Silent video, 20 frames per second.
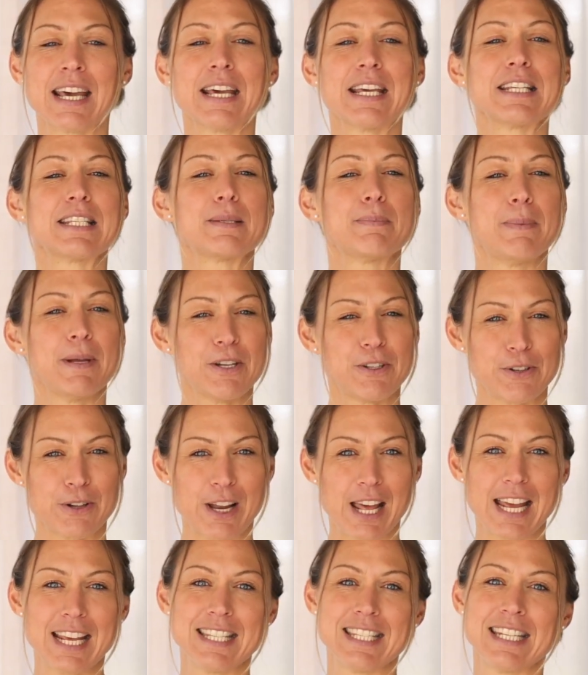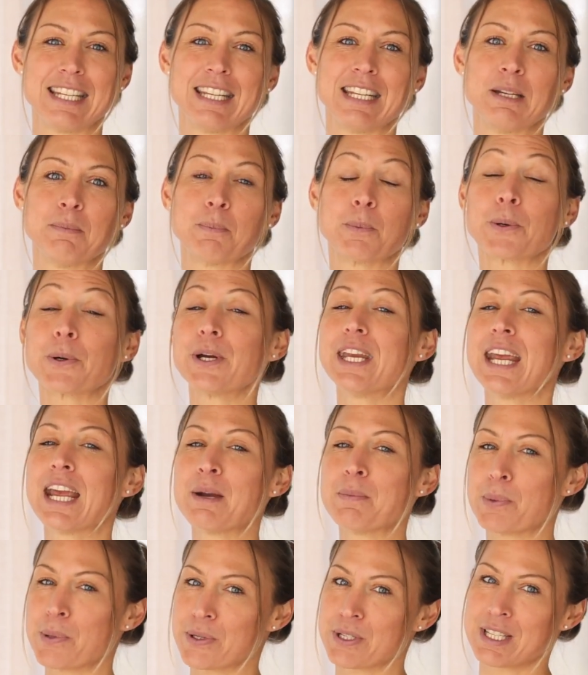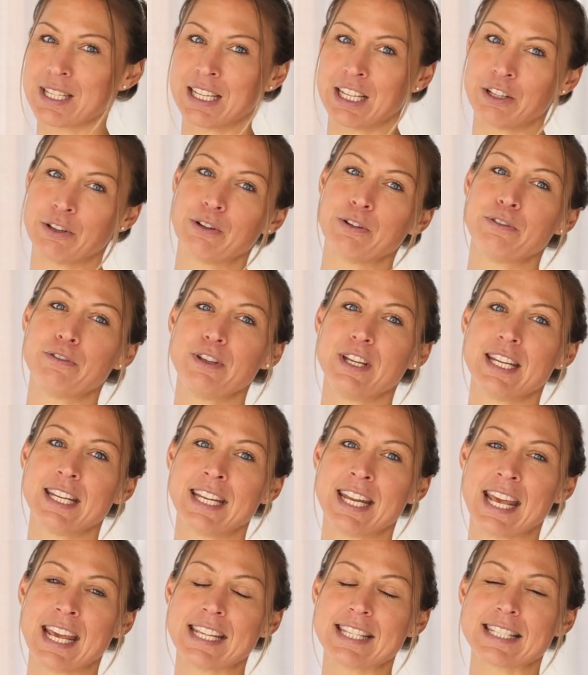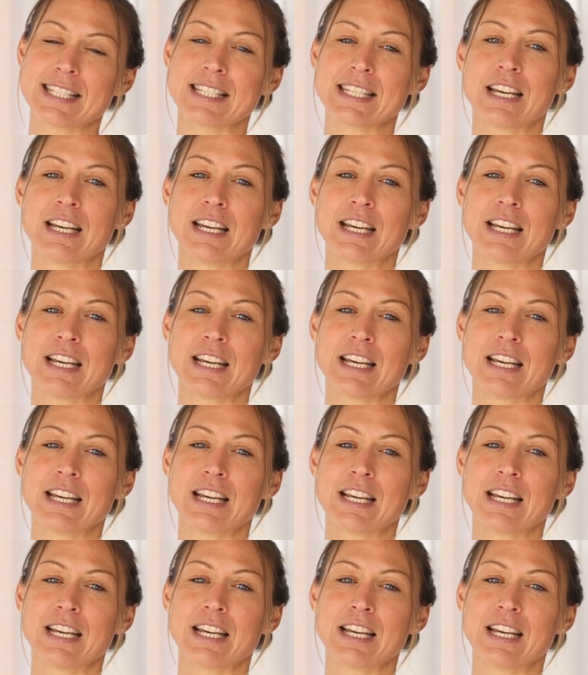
specializing in pre- and postnatal fitness,